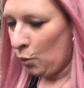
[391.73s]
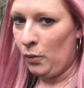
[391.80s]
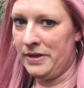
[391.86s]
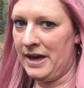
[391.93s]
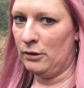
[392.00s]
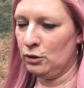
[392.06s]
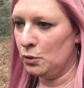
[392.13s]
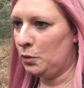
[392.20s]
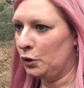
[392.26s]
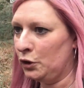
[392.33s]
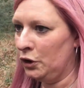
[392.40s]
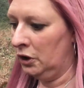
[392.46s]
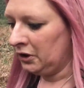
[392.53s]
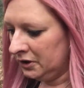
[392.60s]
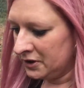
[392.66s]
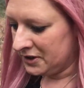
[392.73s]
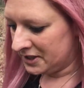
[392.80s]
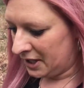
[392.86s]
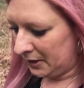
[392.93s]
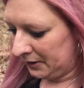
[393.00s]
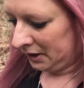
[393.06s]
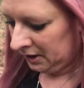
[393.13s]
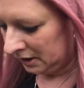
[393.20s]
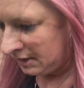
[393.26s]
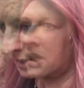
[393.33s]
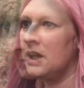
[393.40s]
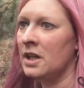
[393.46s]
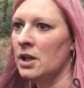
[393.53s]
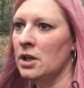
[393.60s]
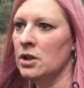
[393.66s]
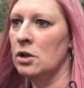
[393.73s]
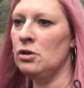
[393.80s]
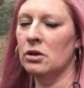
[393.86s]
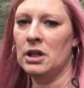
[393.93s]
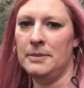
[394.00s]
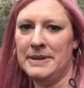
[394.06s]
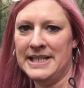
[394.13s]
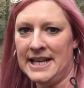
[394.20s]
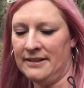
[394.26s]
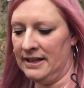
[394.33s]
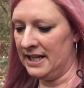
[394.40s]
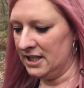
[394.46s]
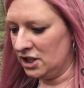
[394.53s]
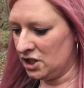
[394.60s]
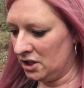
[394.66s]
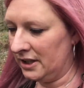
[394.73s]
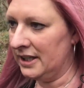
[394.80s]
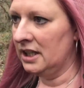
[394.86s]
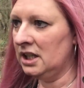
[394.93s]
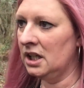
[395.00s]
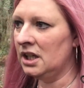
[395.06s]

without one, so I'm not going to be down here tonight